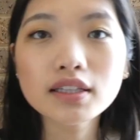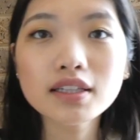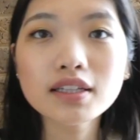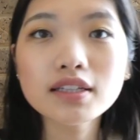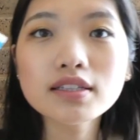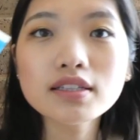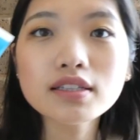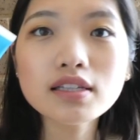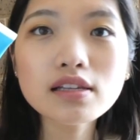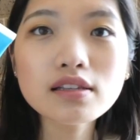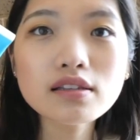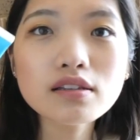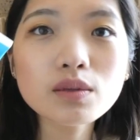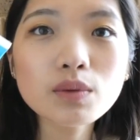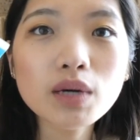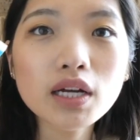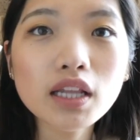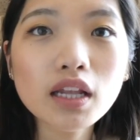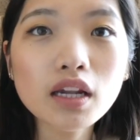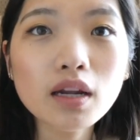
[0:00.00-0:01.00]
This is the
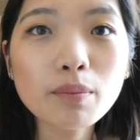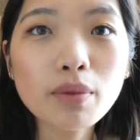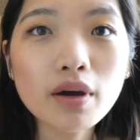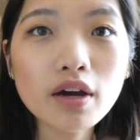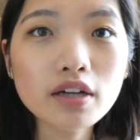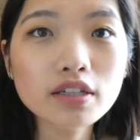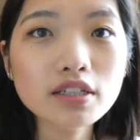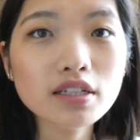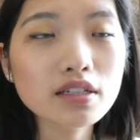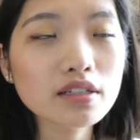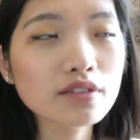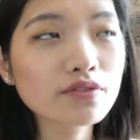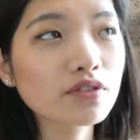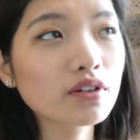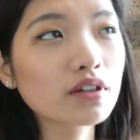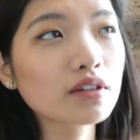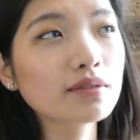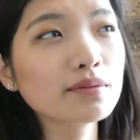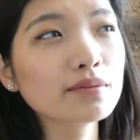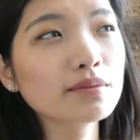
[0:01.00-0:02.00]
one that I purchased
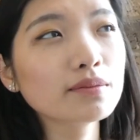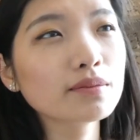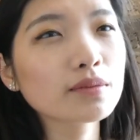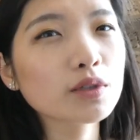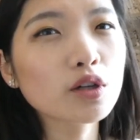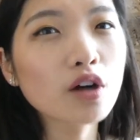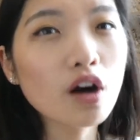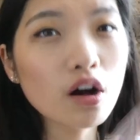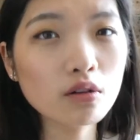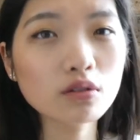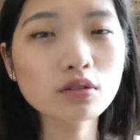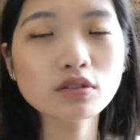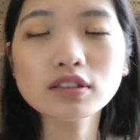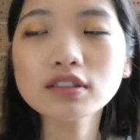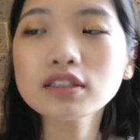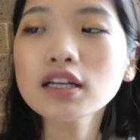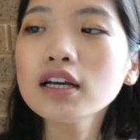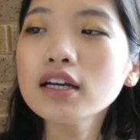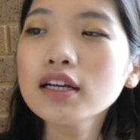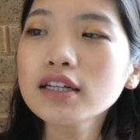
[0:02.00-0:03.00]
from
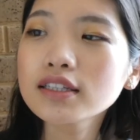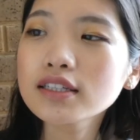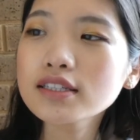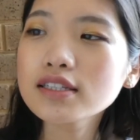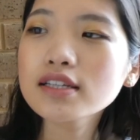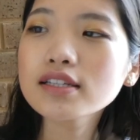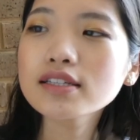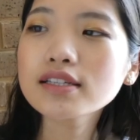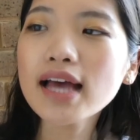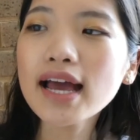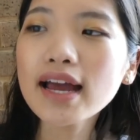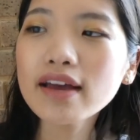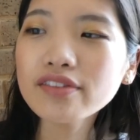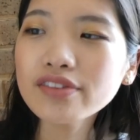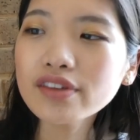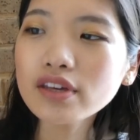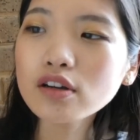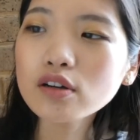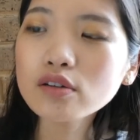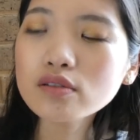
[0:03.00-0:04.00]
Kohl's. This is
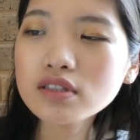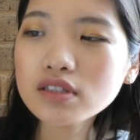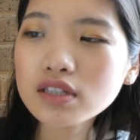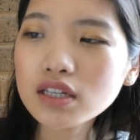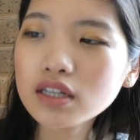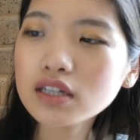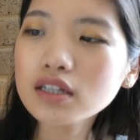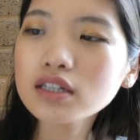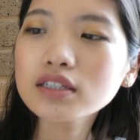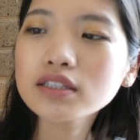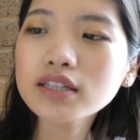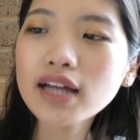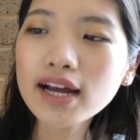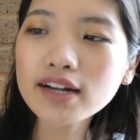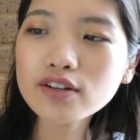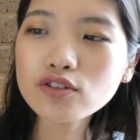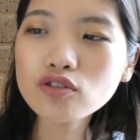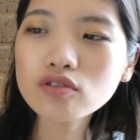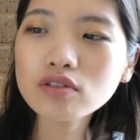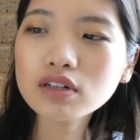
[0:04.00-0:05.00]
Ethical Zinc
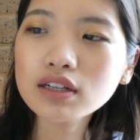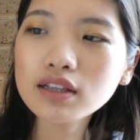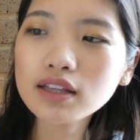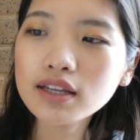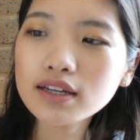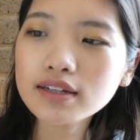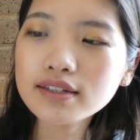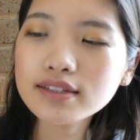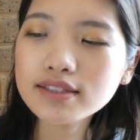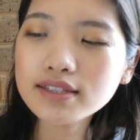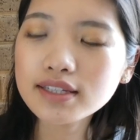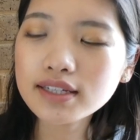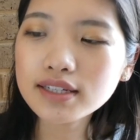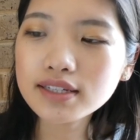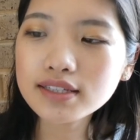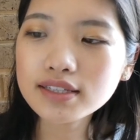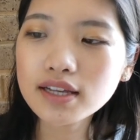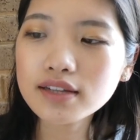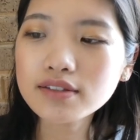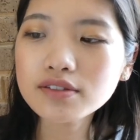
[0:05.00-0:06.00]
Natural Clear
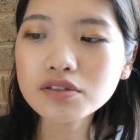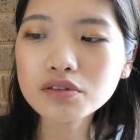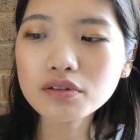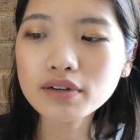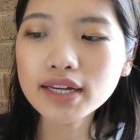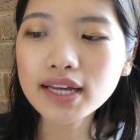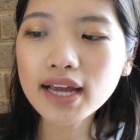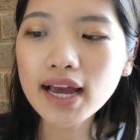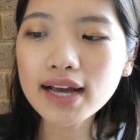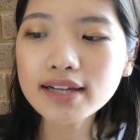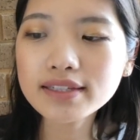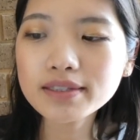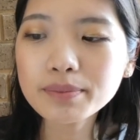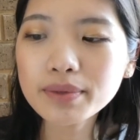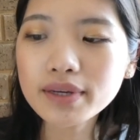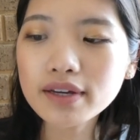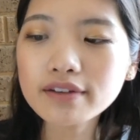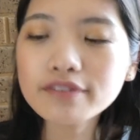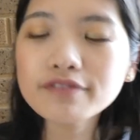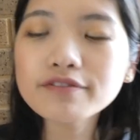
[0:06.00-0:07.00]
Zinc Sunscreen
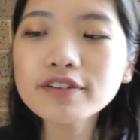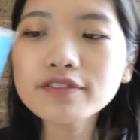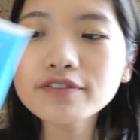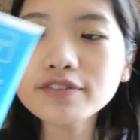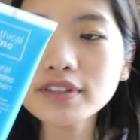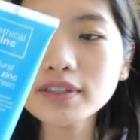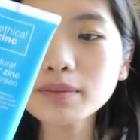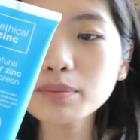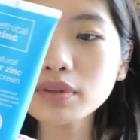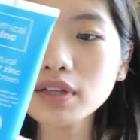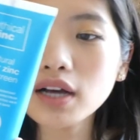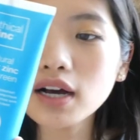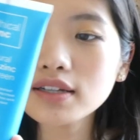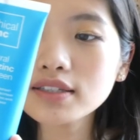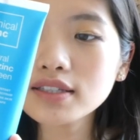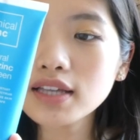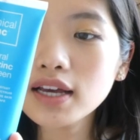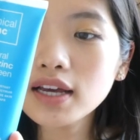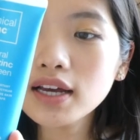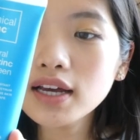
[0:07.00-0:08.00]
SPF
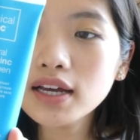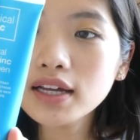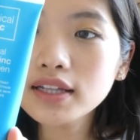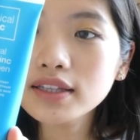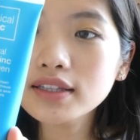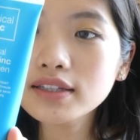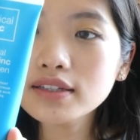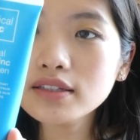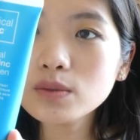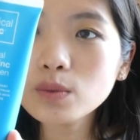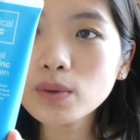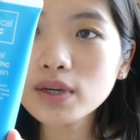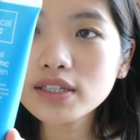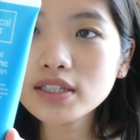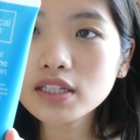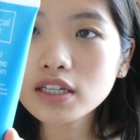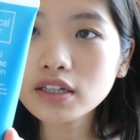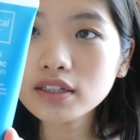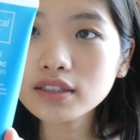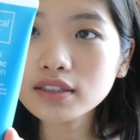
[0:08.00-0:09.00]
50+. This
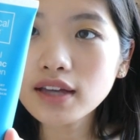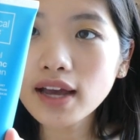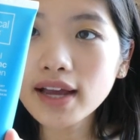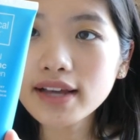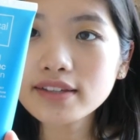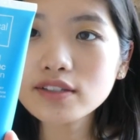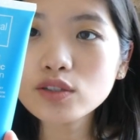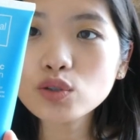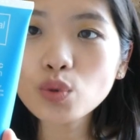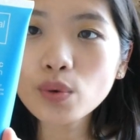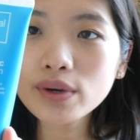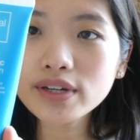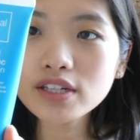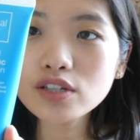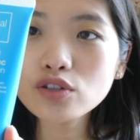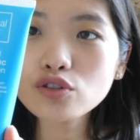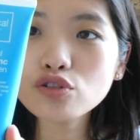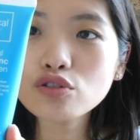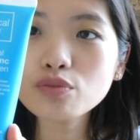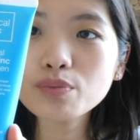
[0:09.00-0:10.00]
one contains
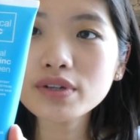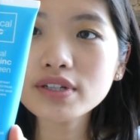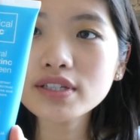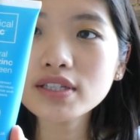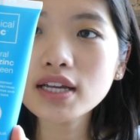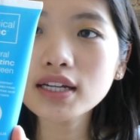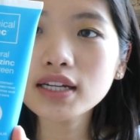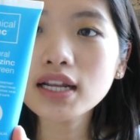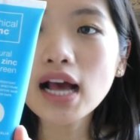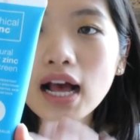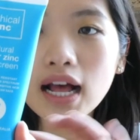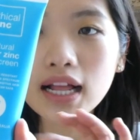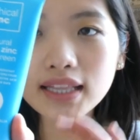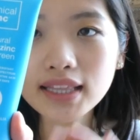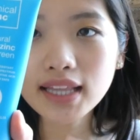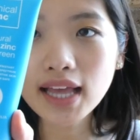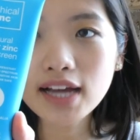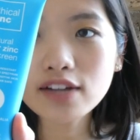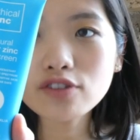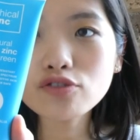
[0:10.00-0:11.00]
22%
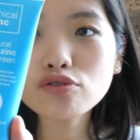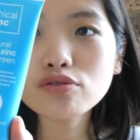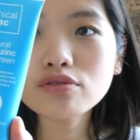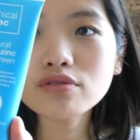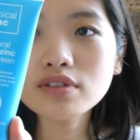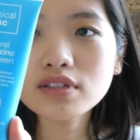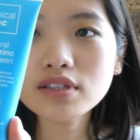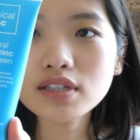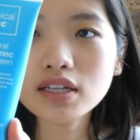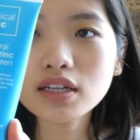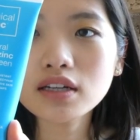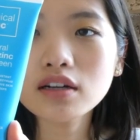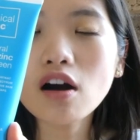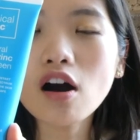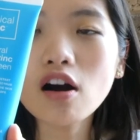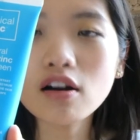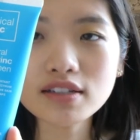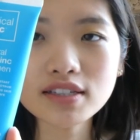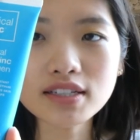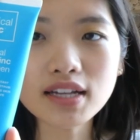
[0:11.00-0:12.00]
natural zinc
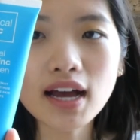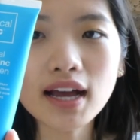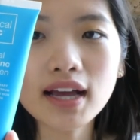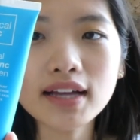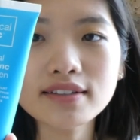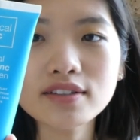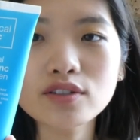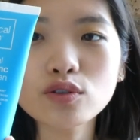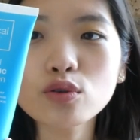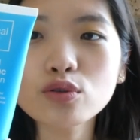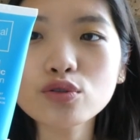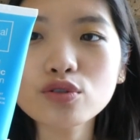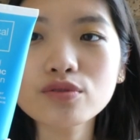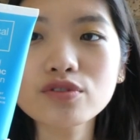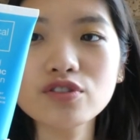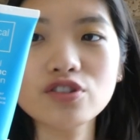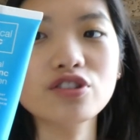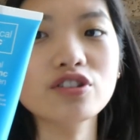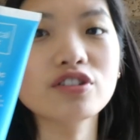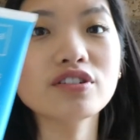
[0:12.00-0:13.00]
oxide and is also
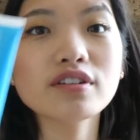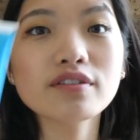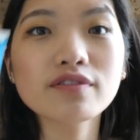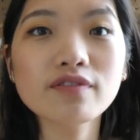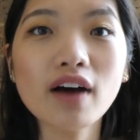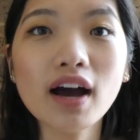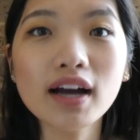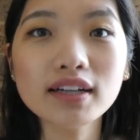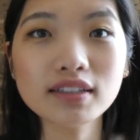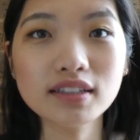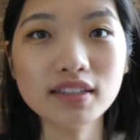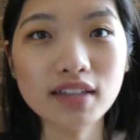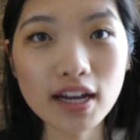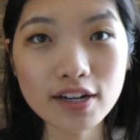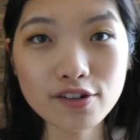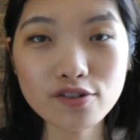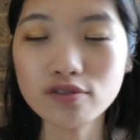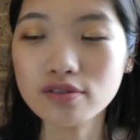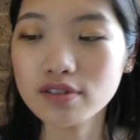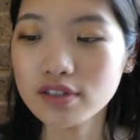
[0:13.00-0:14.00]
certified
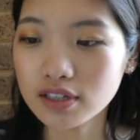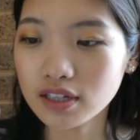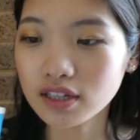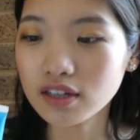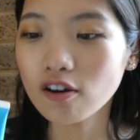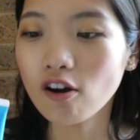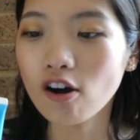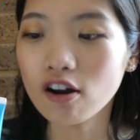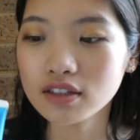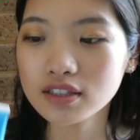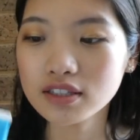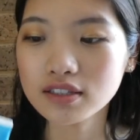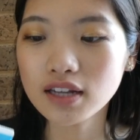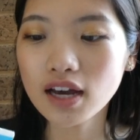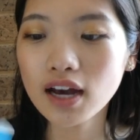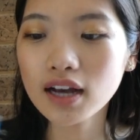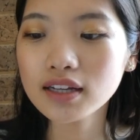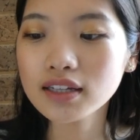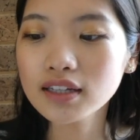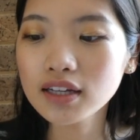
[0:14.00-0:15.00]
natural zinc
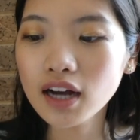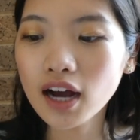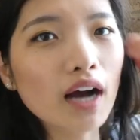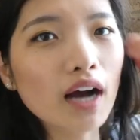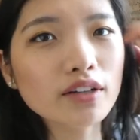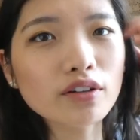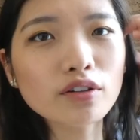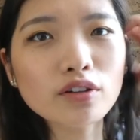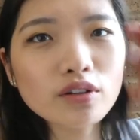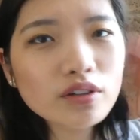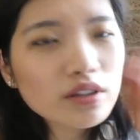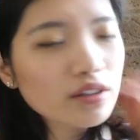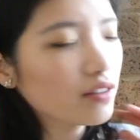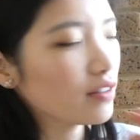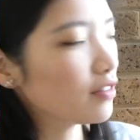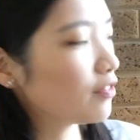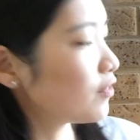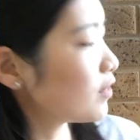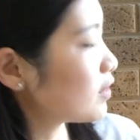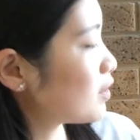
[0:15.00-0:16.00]
oxide. I don't know the
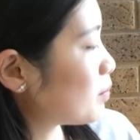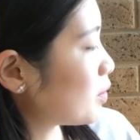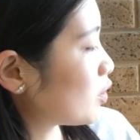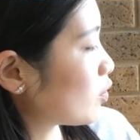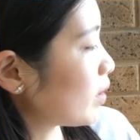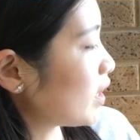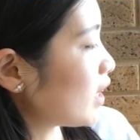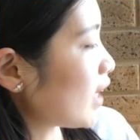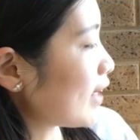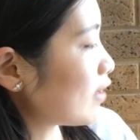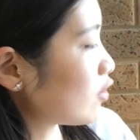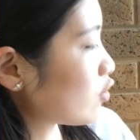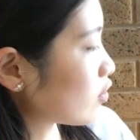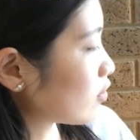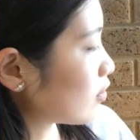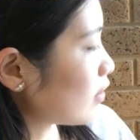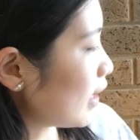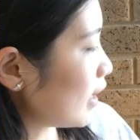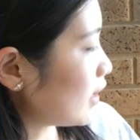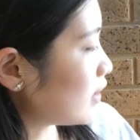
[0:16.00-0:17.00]
difference between
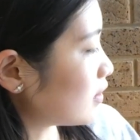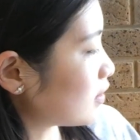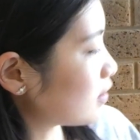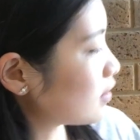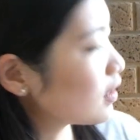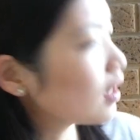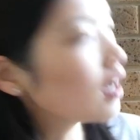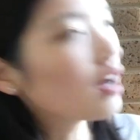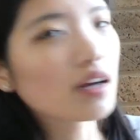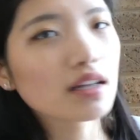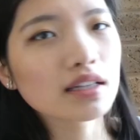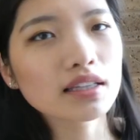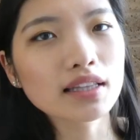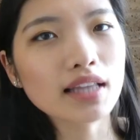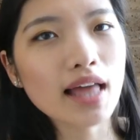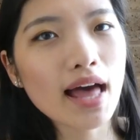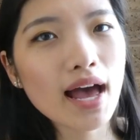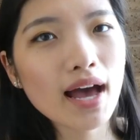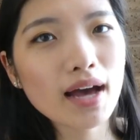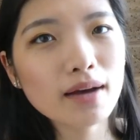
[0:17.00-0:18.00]
natural and
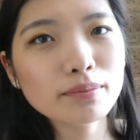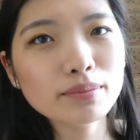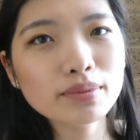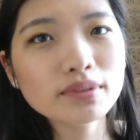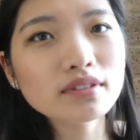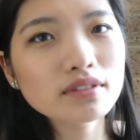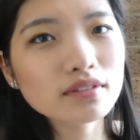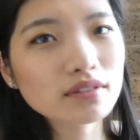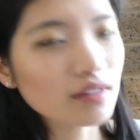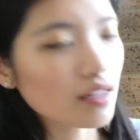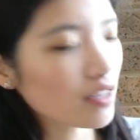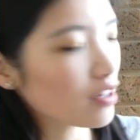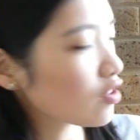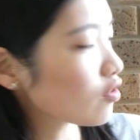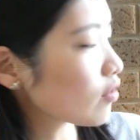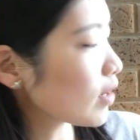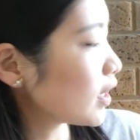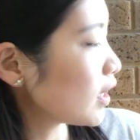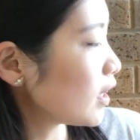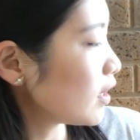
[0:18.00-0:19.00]
lab
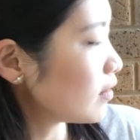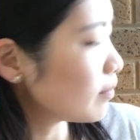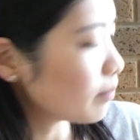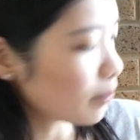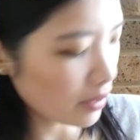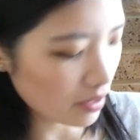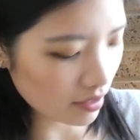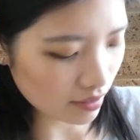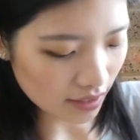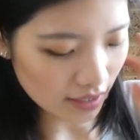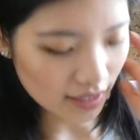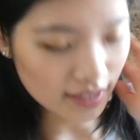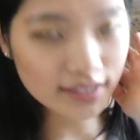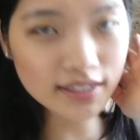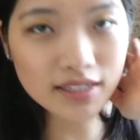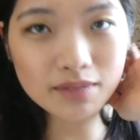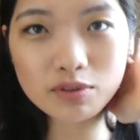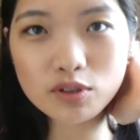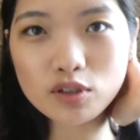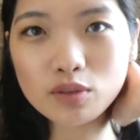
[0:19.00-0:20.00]
ingredient, but
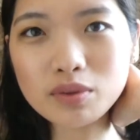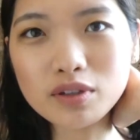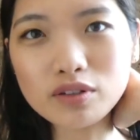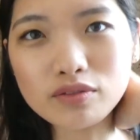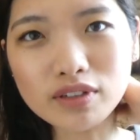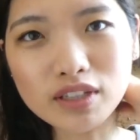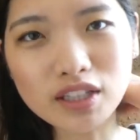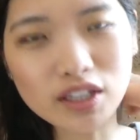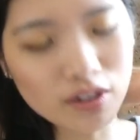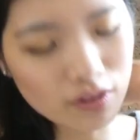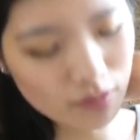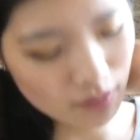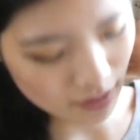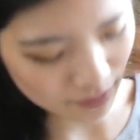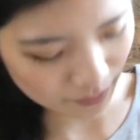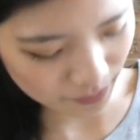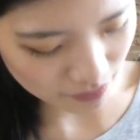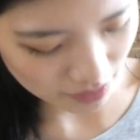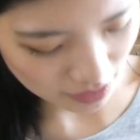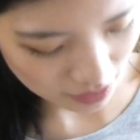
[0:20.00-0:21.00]
seems to be a really good
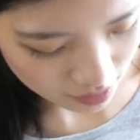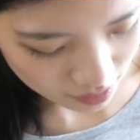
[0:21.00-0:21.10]
one.